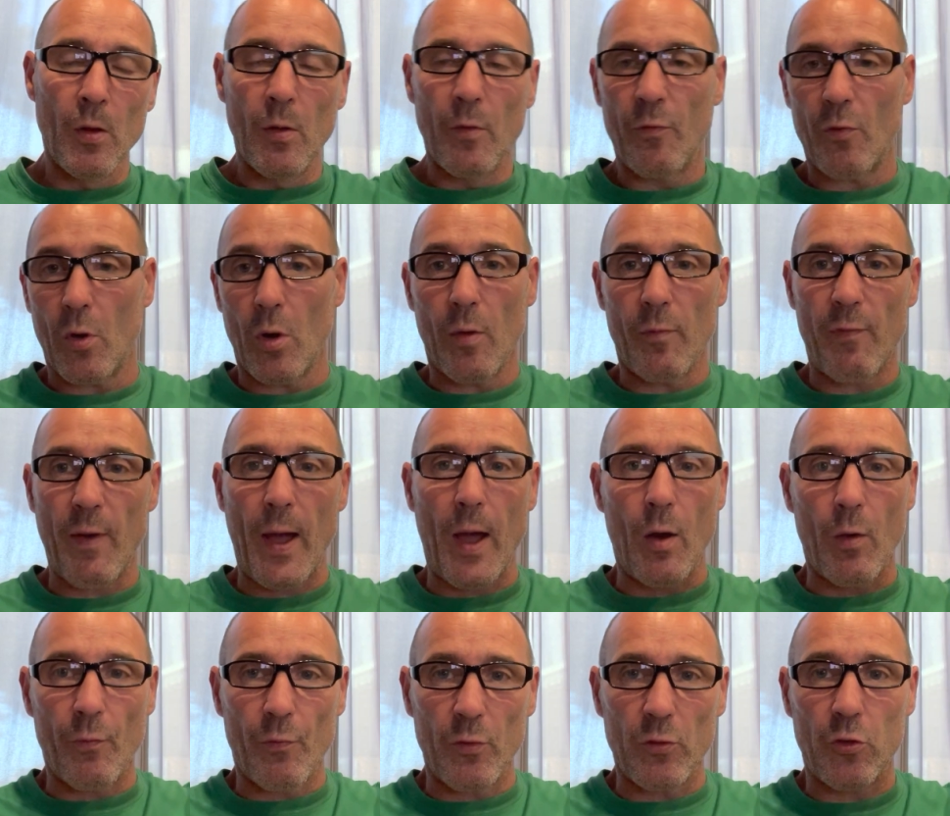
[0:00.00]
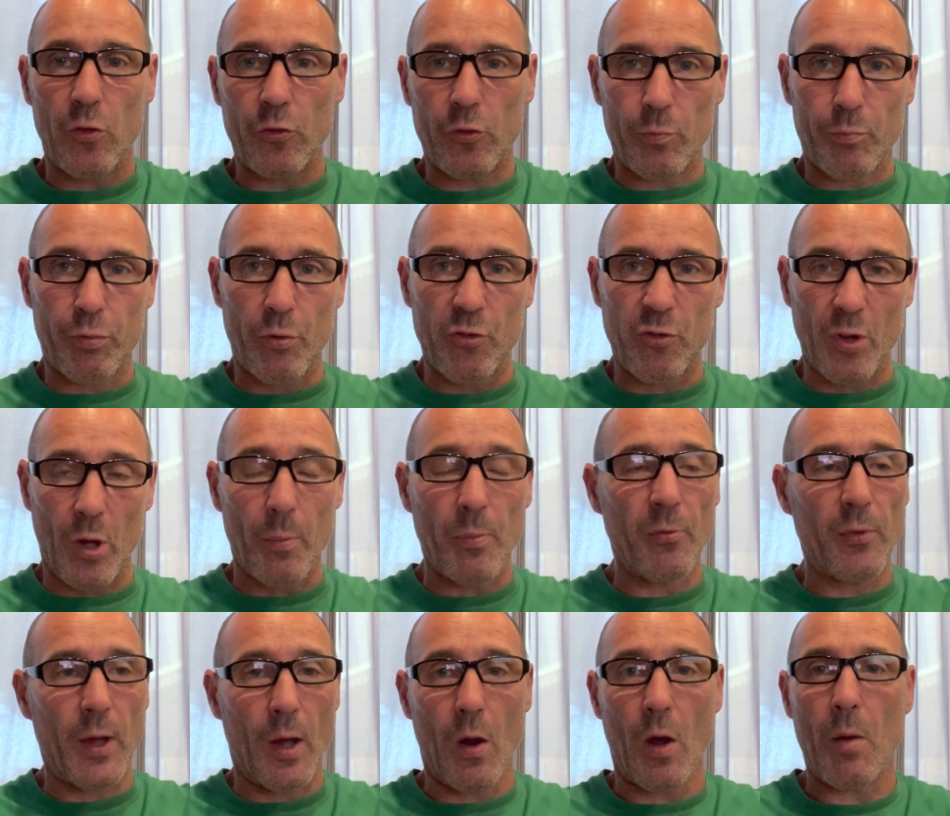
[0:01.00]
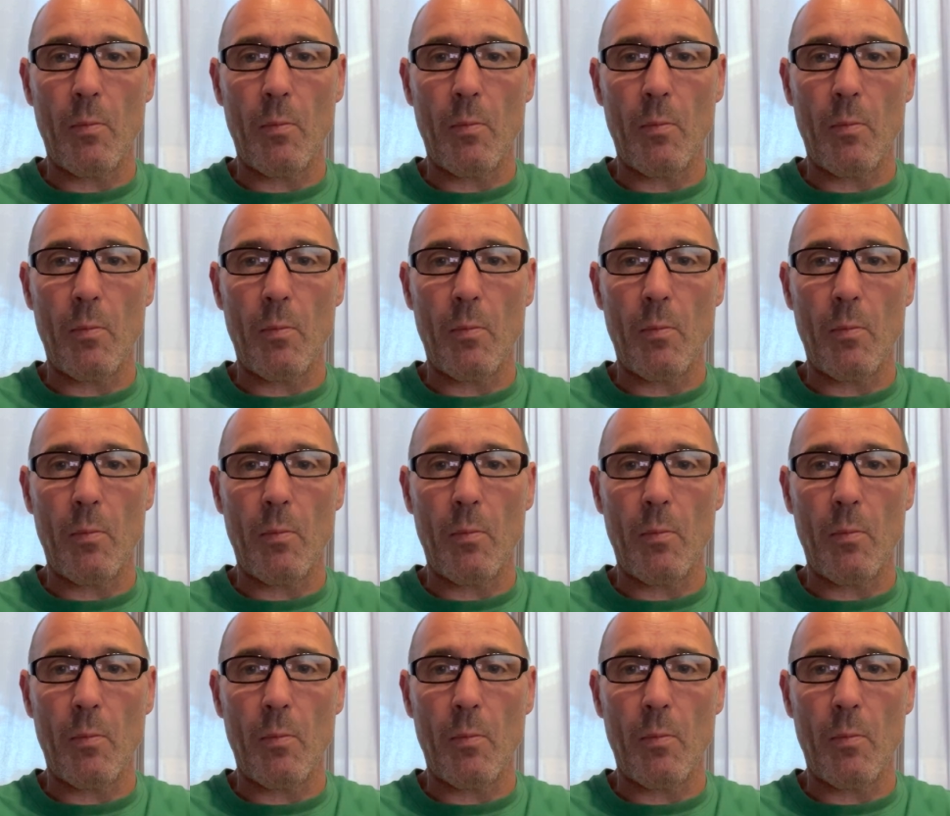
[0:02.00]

for a valve that just pushed it up and down.